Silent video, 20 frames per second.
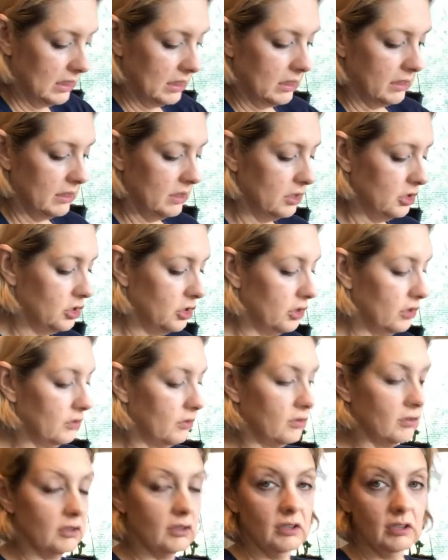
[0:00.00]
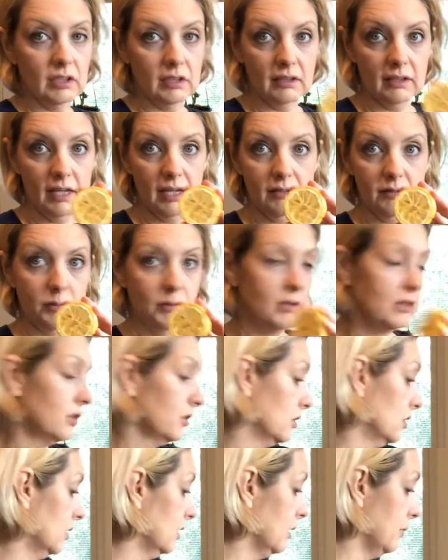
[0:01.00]
the juicer, and that's with the
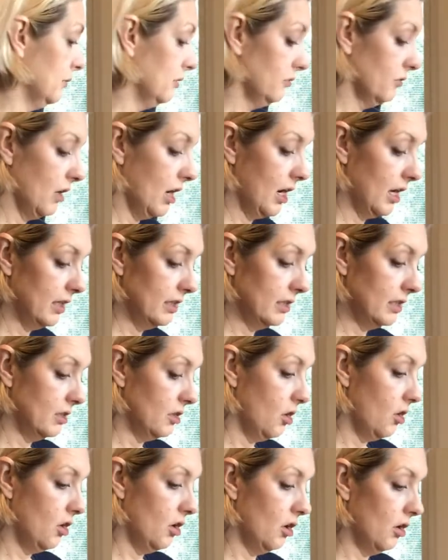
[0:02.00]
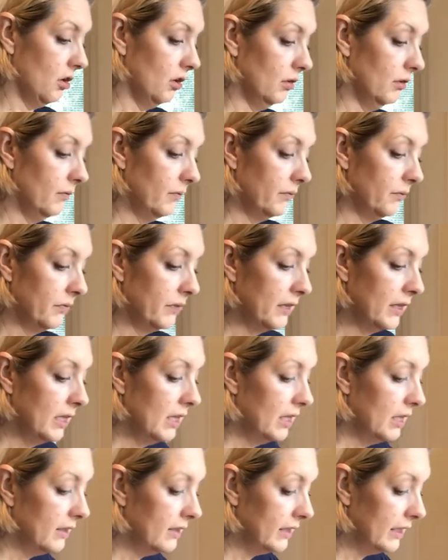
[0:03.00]
lemon rind and all.
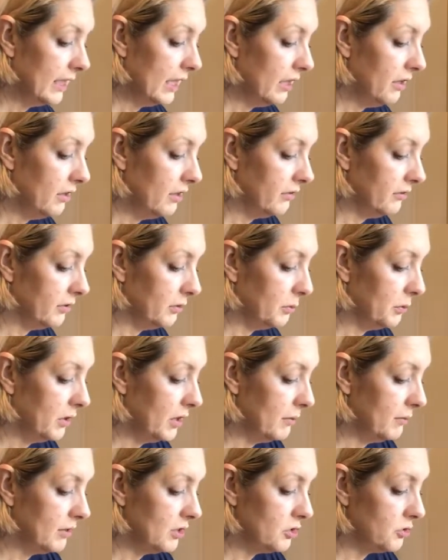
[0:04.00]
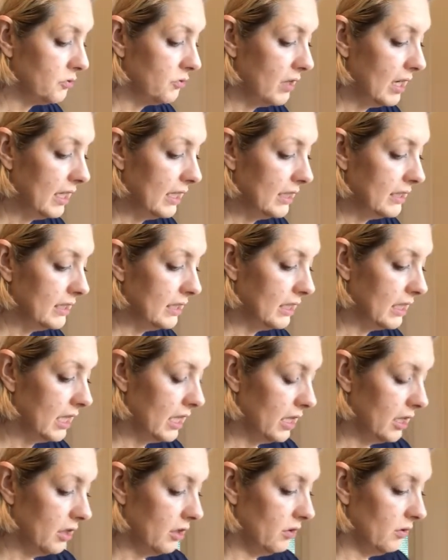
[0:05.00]
The carrots are pretty much ready to
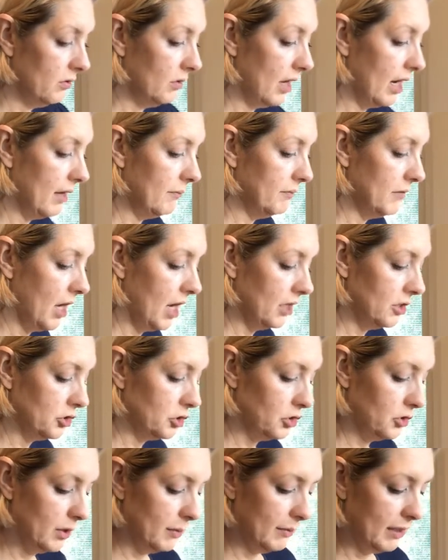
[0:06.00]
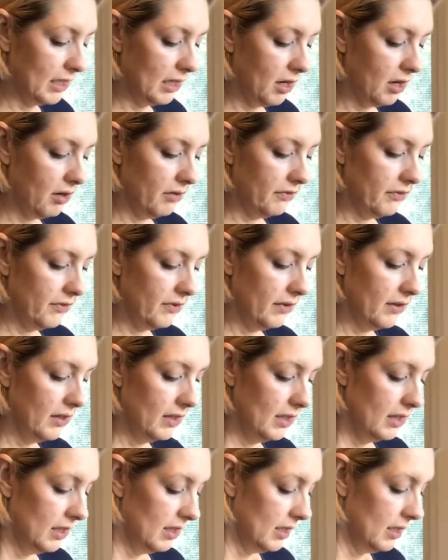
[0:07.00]
go. I'm not trimming off
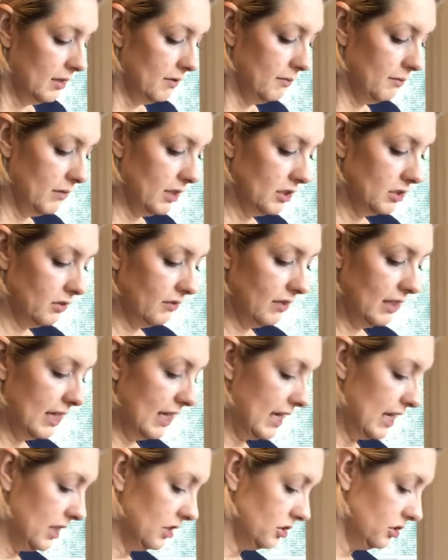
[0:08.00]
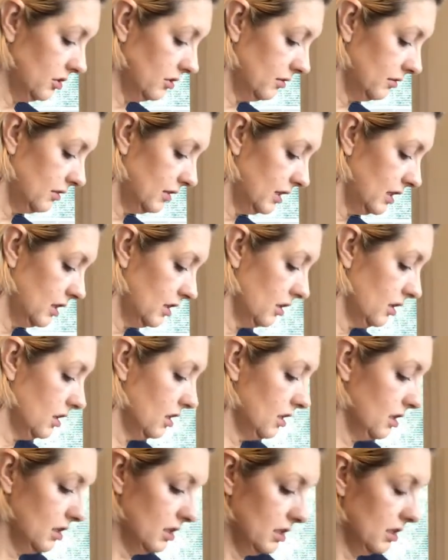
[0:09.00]
much of the edges here
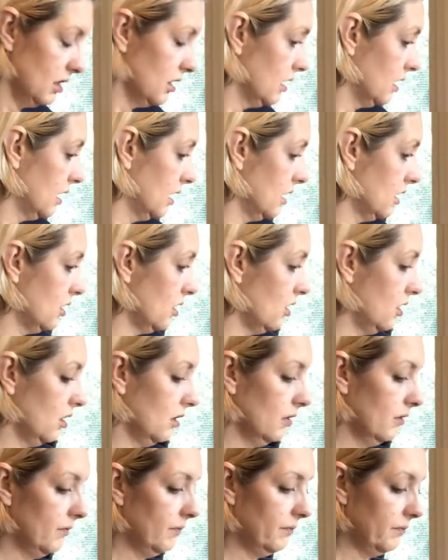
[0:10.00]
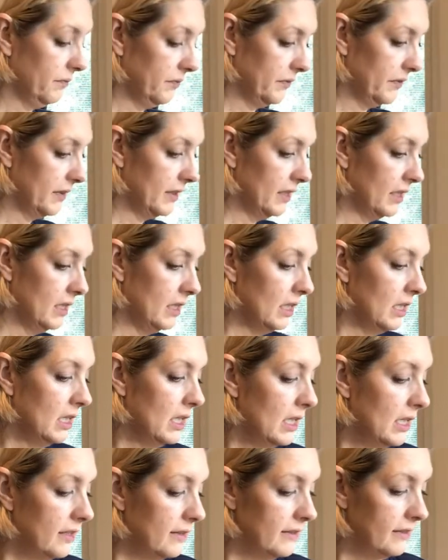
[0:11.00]
at all.
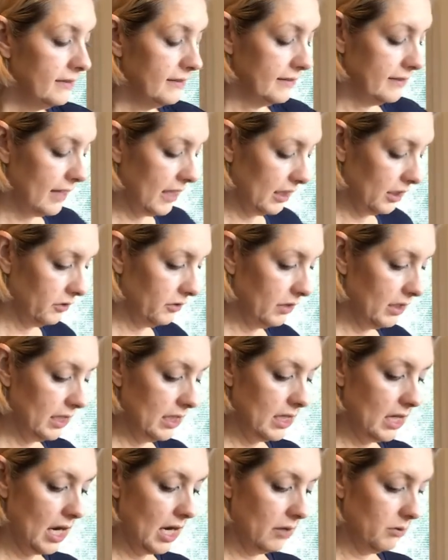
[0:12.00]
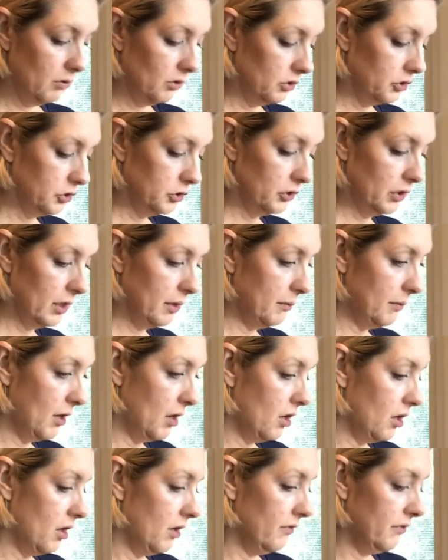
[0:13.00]
The celery, I will trim
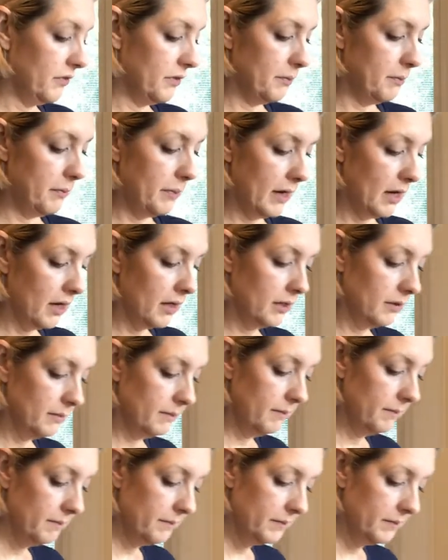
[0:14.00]
off the bottom,